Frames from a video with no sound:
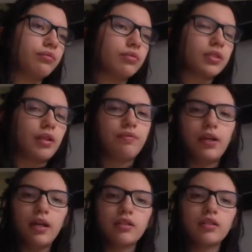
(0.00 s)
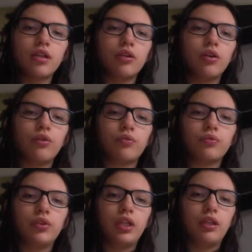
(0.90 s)
reflex of
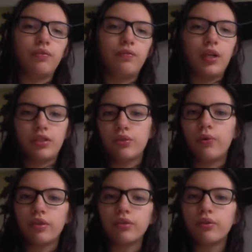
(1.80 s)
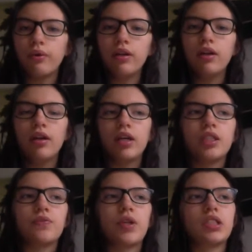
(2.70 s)
the flexion withdrawal
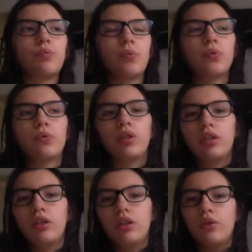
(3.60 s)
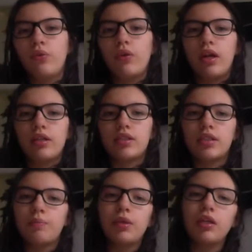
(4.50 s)
is, for example, we are
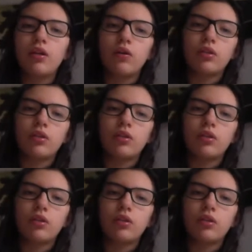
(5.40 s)
stepping